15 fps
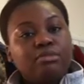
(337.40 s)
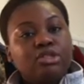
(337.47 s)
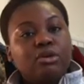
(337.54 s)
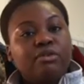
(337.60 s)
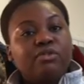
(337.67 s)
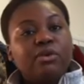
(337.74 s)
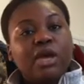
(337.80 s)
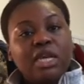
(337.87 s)

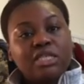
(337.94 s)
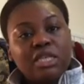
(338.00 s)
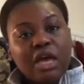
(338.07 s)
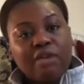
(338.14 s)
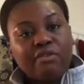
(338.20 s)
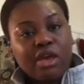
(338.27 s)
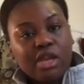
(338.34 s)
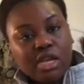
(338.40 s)
So if you guys
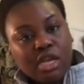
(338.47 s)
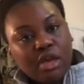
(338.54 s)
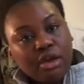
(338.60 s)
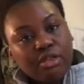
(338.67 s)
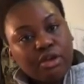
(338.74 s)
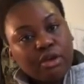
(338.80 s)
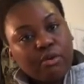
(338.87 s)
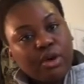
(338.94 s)
have any
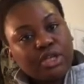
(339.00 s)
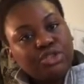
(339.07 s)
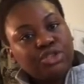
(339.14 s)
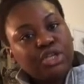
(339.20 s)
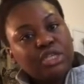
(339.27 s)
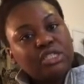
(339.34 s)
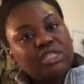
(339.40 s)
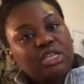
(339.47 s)
other
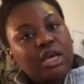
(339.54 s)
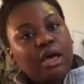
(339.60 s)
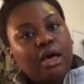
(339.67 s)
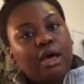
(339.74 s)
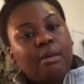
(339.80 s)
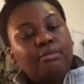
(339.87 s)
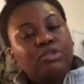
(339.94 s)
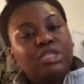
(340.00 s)
questions,
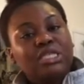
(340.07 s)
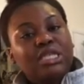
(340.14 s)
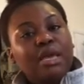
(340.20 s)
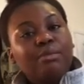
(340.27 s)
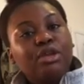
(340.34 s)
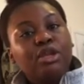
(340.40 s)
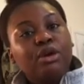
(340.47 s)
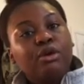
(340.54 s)
just
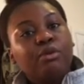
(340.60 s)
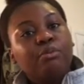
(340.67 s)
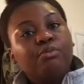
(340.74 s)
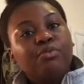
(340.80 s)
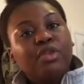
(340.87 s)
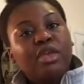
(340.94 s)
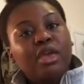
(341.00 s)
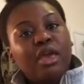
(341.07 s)
let me know,
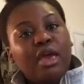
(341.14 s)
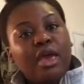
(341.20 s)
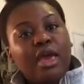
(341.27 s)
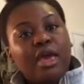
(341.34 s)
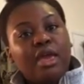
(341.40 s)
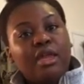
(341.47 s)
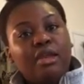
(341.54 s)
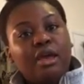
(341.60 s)

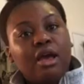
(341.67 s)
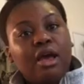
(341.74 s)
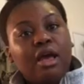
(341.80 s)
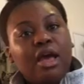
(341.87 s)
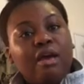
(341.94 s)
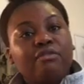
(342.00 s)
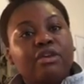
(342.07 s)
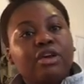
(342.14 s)
and
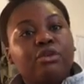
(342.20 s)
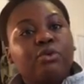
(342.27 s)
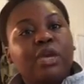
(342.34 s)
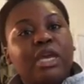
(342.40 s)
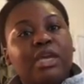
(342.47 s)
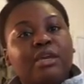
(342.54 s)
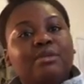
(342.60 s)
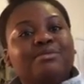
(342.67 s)
have a good
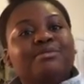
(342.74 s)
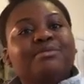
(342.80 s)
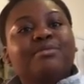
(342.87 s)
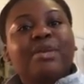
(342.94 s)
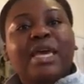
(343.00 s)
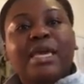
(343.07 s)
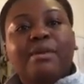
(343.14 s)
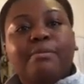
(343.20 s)
week.
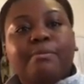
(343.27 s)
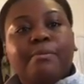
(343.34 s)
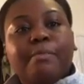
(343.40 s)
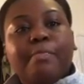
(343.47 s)
Bye.